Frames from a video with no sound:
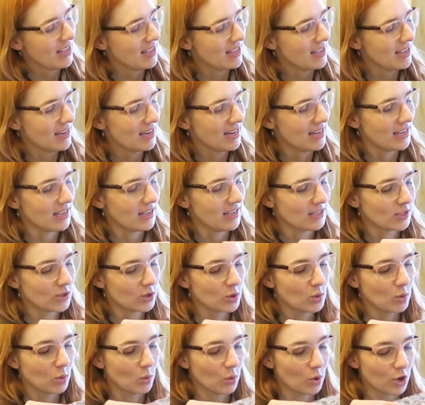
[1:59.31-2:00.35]
It is
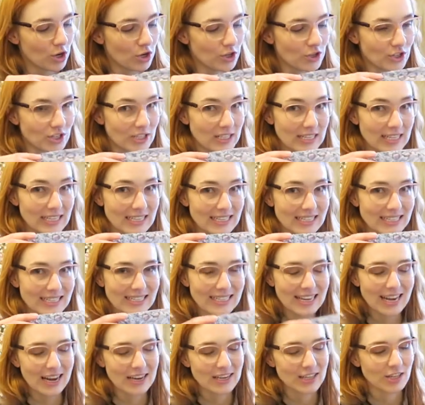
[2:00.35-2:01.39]

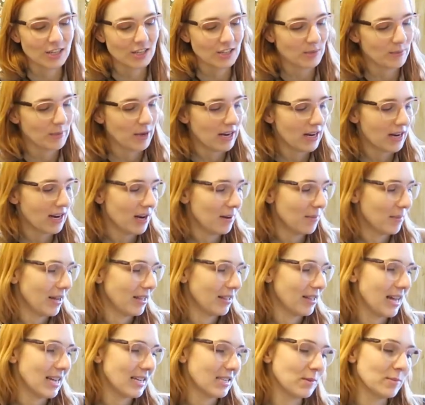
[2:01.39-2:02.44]
gorgeous. I talked about it in my
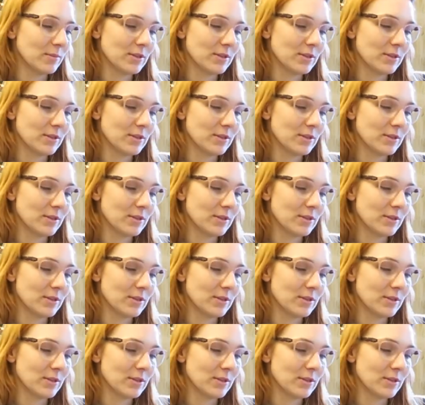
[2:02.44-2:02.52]
last